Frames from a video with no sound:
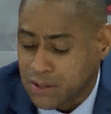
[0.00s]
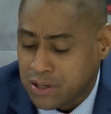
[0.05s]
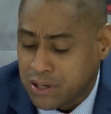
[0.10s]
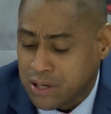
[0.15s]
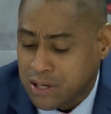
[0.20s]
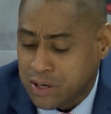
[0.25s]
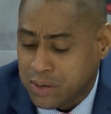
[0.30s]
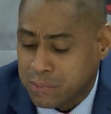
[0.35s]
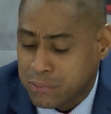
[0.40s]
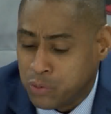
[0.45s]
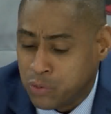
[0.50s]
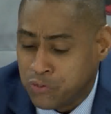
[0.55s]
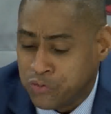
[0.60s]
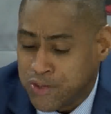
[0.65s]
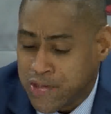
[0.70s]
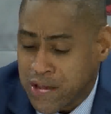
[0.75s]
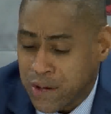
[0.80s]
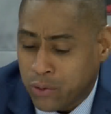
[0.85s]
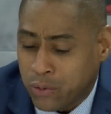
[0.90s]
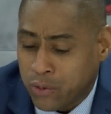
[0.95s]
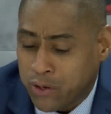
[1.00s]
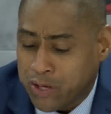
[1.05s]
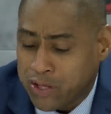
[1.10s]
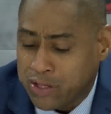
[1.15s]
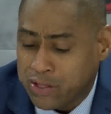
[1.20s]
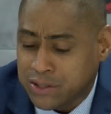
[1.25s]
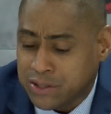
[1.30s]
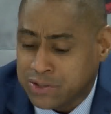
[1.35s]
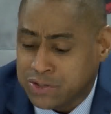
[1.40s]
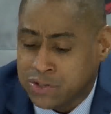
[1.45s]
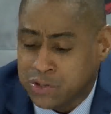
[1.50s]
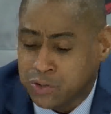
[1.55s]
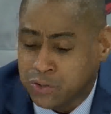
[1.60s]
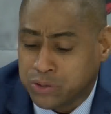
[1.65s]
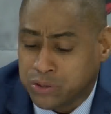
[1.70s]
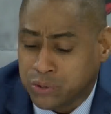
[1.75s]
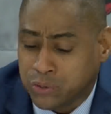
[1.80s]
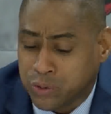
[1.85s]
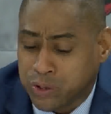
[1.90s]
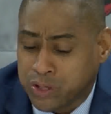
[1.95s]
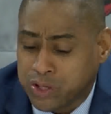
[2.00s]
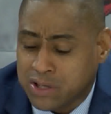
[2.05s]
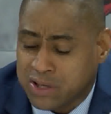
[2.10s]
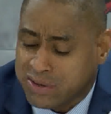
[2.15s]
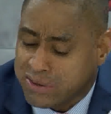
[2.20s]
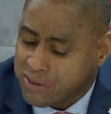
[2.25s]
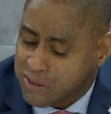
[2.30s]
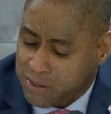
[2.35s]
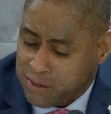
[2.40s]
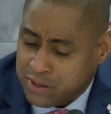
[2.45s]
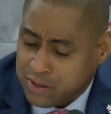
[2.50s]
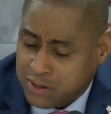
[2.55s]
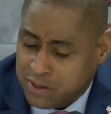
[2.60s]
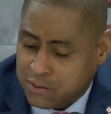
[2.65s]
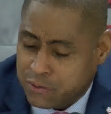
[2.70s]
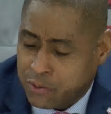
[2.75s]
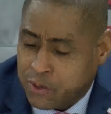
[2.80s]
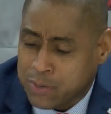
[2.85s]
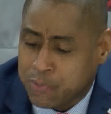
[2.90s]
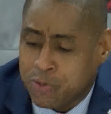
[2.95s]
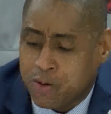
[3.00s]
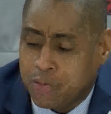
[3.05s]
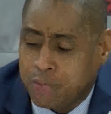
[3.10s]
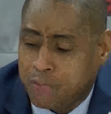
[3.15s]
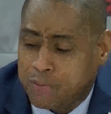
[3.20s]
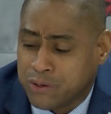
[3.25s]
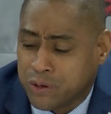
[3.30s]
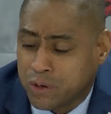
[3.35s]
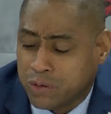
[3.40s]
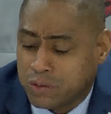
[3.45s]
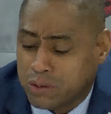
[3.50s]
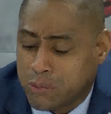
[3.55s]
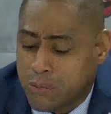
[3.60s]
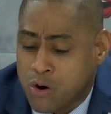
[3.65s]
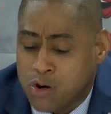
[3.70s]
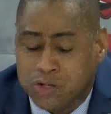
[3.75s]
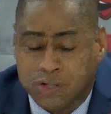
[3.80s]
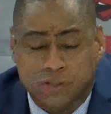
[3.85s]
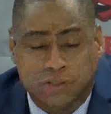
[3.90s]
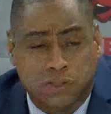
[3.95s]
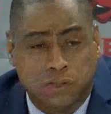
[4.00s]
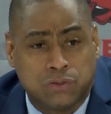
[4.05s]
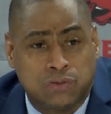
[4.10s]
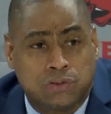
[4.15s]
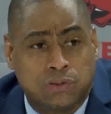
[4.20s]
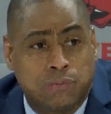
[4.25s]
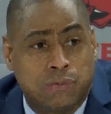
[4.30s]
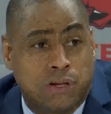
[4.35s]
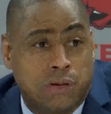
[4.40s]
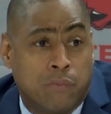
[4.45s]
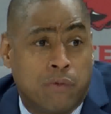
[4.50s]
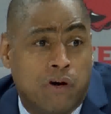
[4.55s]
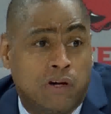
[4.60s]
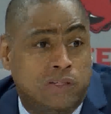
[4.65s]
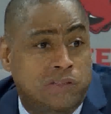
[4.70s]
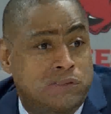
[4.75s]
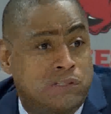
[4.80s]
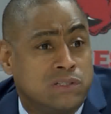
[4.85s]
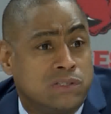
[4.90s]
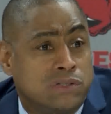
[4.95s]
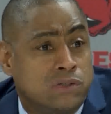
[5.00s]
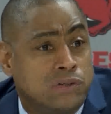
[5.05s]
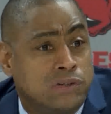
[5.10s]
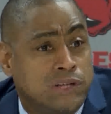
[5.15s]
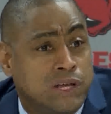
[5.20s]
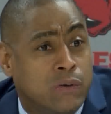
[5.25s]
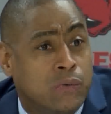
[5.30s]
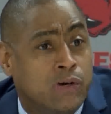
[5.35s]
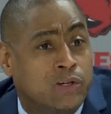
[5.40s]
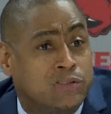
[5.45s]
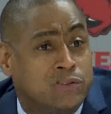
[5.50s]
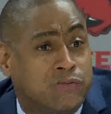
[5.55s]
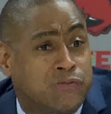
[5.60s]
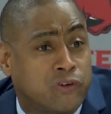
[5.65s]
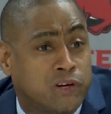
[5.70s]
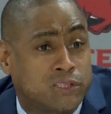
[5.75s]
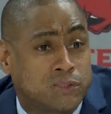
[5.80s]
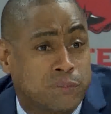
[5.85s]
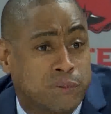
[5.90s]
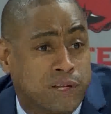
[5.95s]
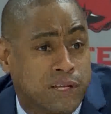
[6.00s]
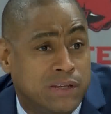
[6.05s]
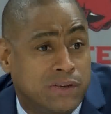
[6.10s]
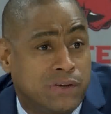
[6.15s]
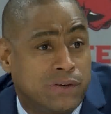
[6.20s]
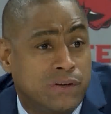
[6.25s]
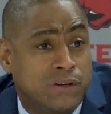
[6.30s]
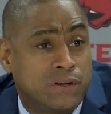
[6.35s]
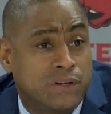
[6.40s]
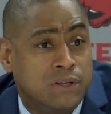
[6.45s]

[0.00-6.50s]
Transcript: uh, moved that way. He doesn't shoot it the way and, and the way you know Lamarcus shoots it, but Lamarcus didn't shoot it that way as a freshman either